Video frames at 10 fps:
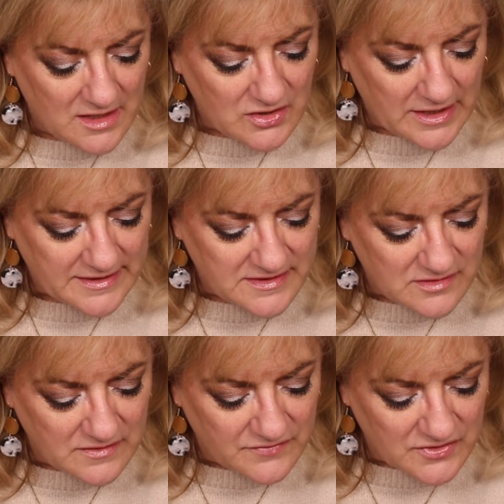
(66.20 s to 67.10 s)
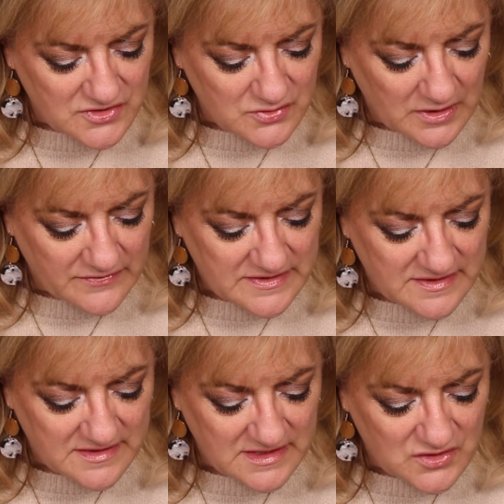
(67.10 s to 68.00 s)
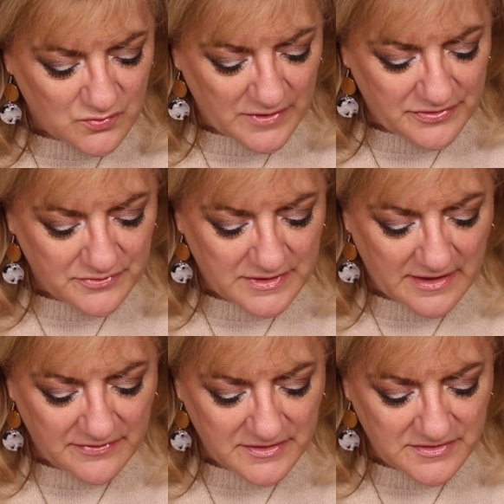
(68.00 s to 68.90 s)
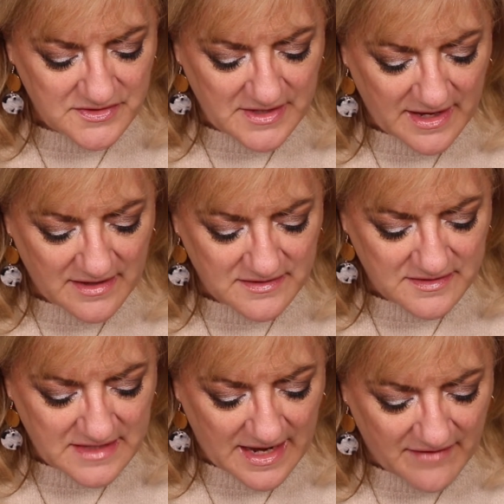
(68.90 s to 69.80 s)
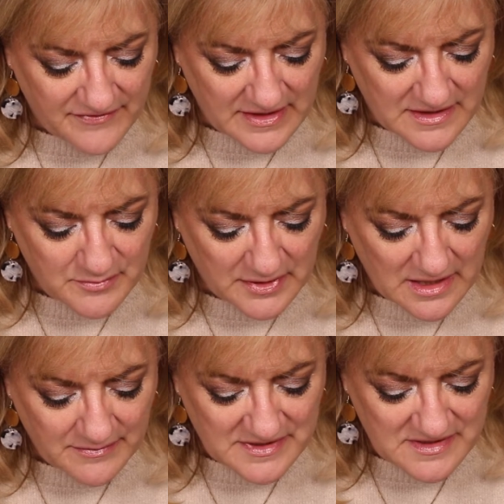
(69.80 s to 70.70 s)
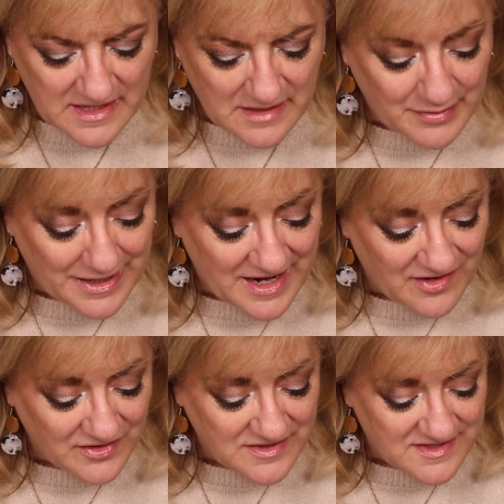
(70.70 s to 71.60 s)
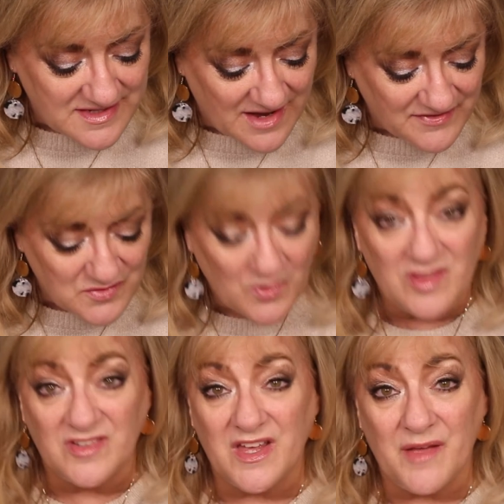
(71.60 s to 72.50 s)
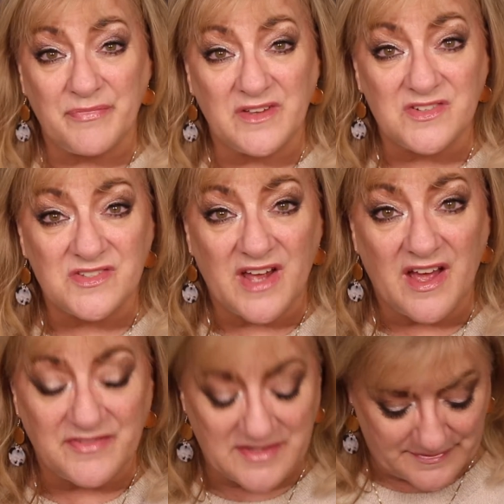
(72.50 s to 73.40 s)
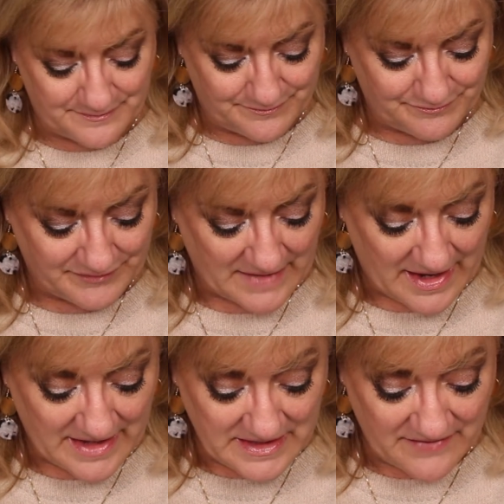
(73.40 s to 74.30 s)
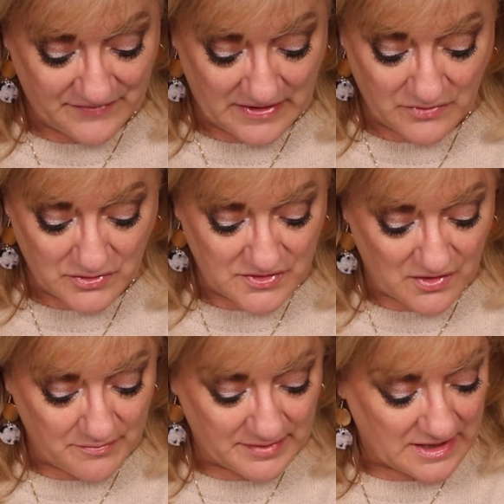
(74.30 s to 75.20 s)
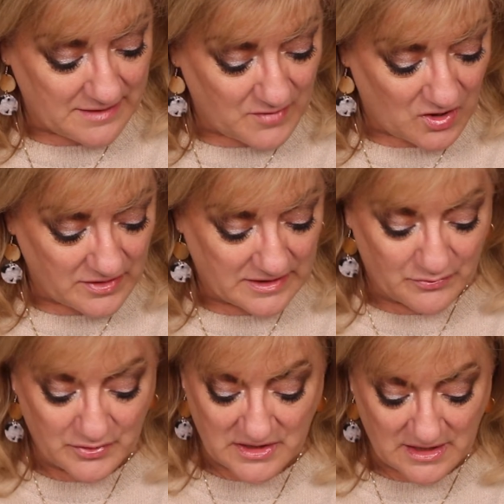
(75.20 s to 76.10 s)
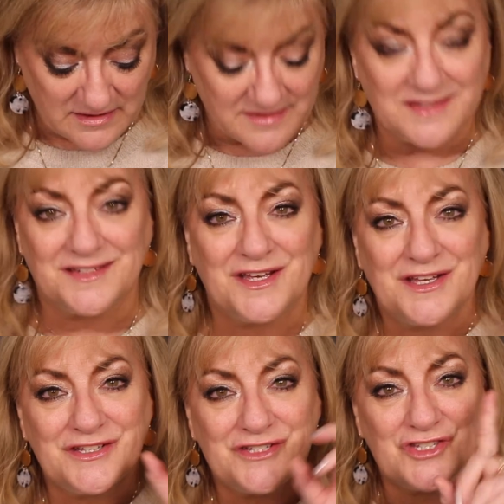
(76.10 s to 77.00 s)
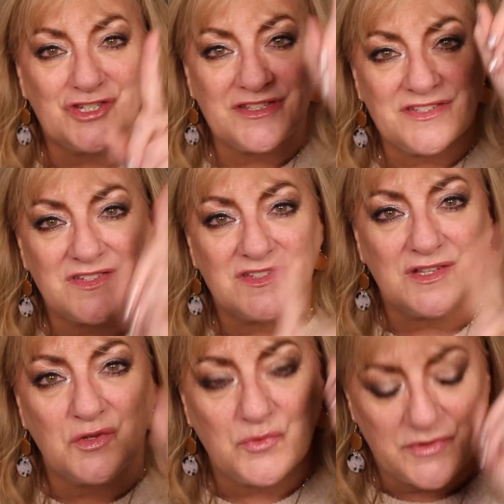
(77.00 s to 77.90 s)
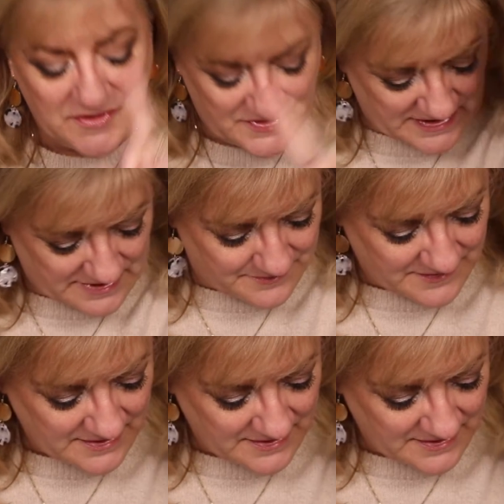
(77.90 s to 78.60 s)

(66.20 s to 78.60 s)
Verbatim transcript: Okay, so in verse 12 it says, each one threw down their staff, and it became a snake. But Aaron's staff swallowed up their staffs. Yet Pharaoh's heart became hard, and he would not listen, just as the Lord said.